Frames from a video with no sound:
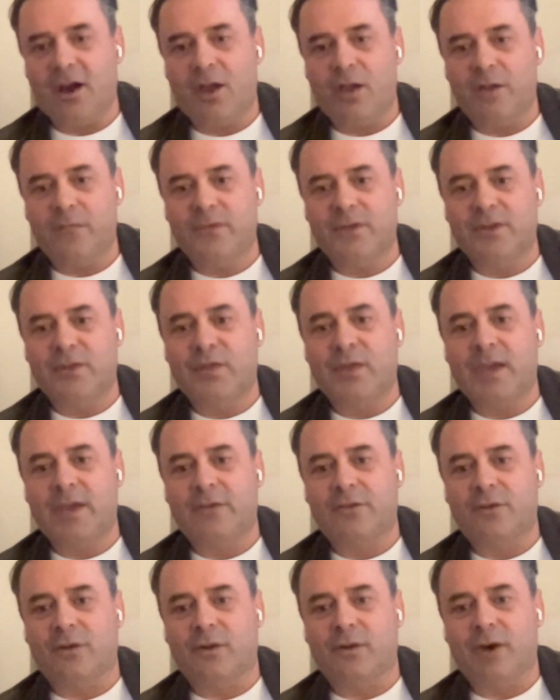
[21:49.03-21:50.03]
all of these
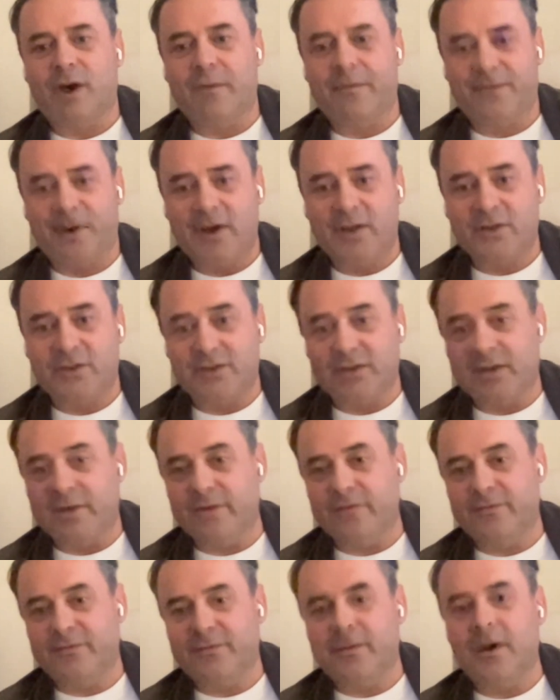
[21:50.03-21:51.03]
things are a function
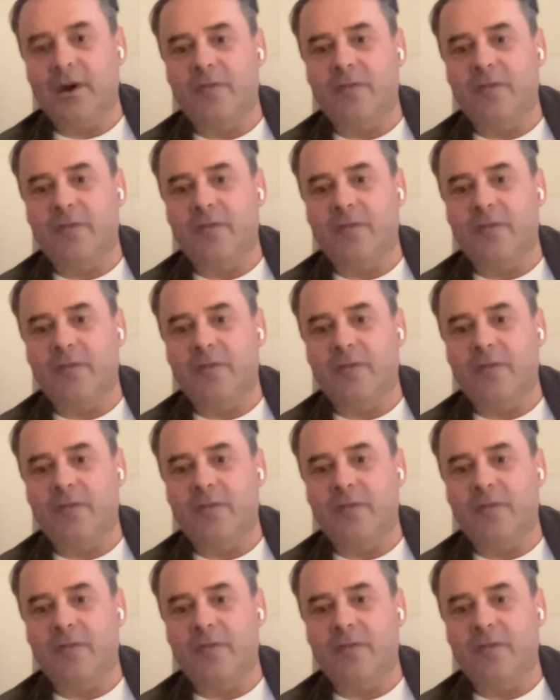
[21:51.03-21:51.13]
of